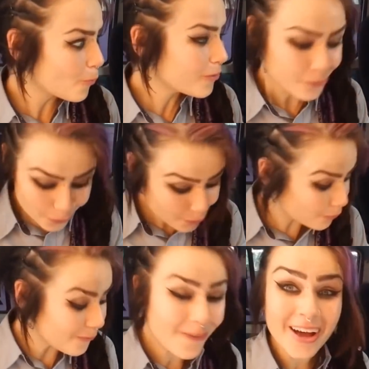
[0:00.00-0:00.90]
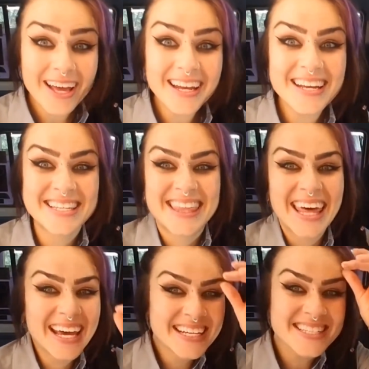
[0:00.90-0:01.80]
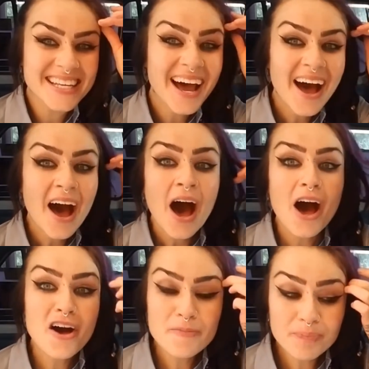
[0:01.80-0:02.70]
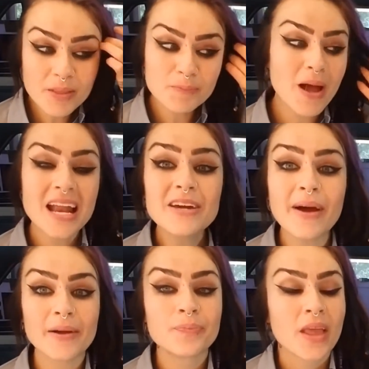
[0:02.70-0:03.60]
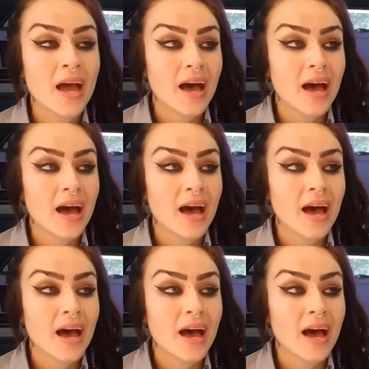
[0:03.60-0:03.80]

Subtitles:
what is this? But anyway,